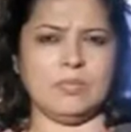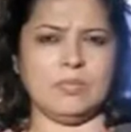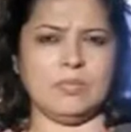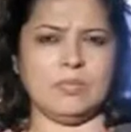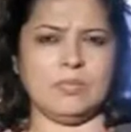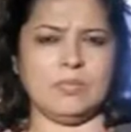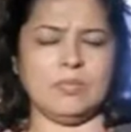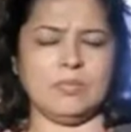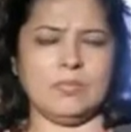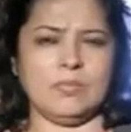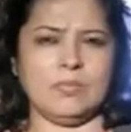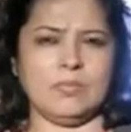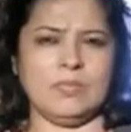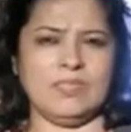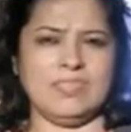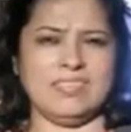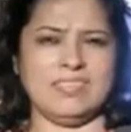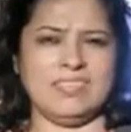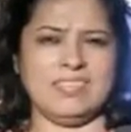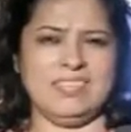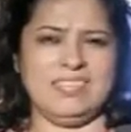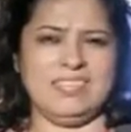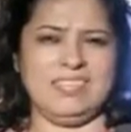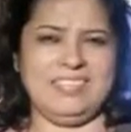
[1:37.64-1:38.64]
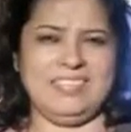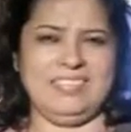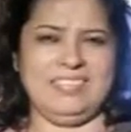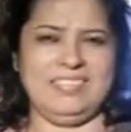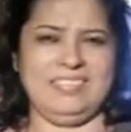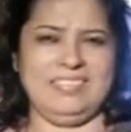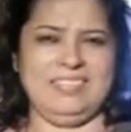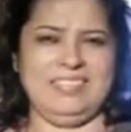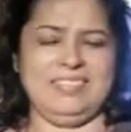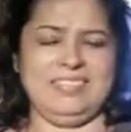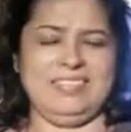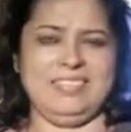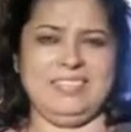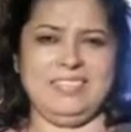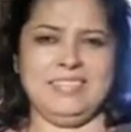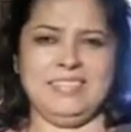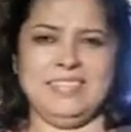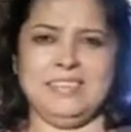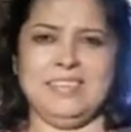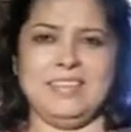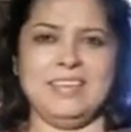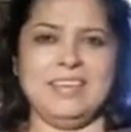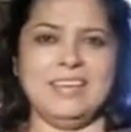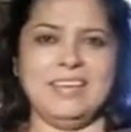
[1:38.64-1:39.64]

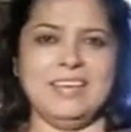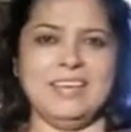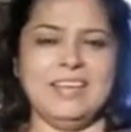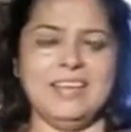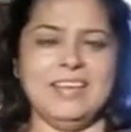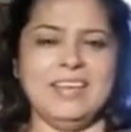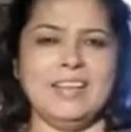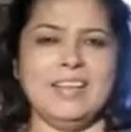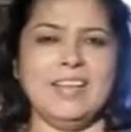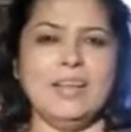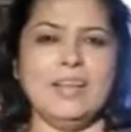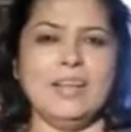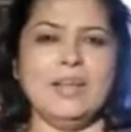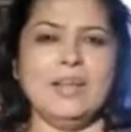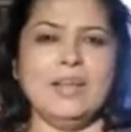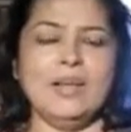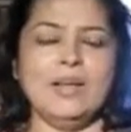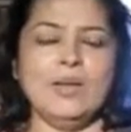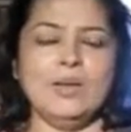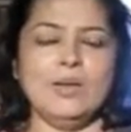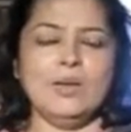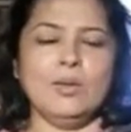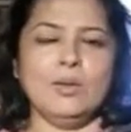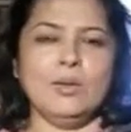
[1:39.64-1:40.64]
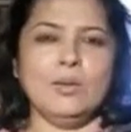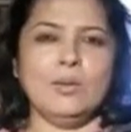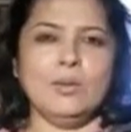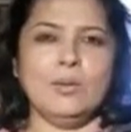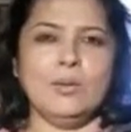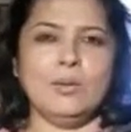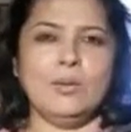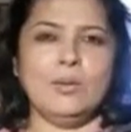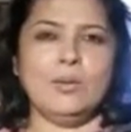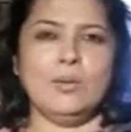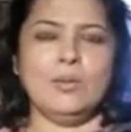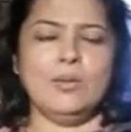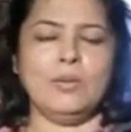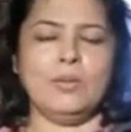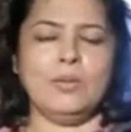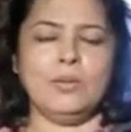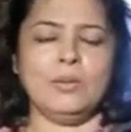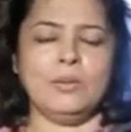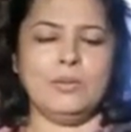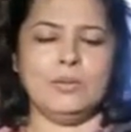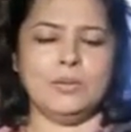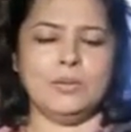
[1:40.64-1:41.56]
No words are spoken by the person on screen.